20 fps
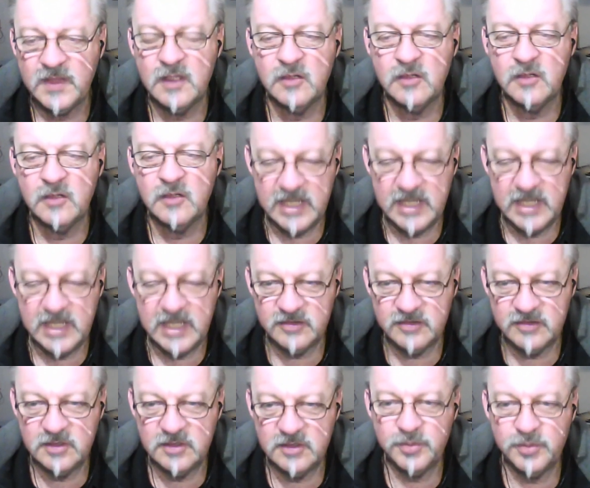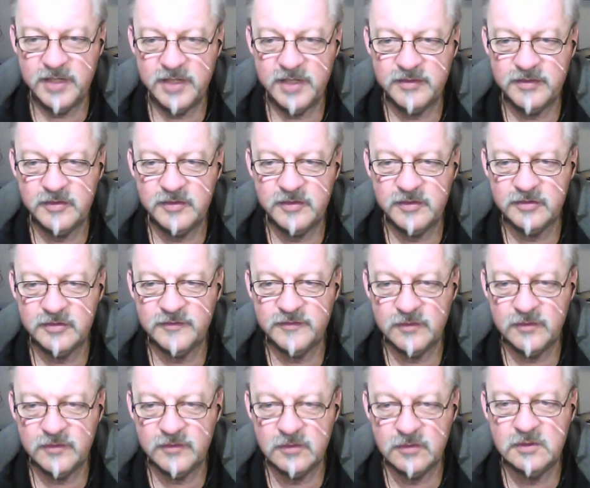relaxing your breath just
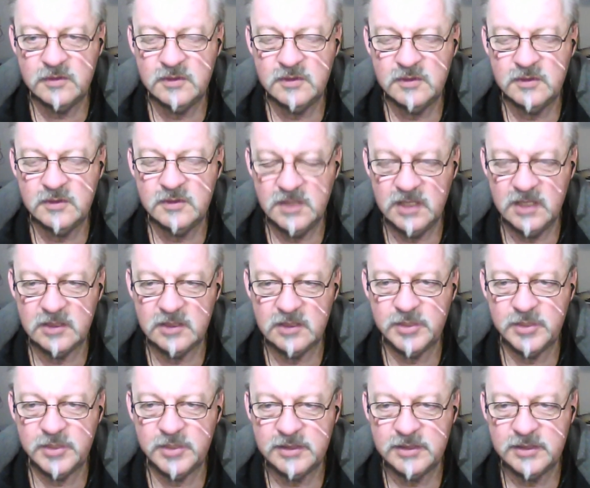for a little bit,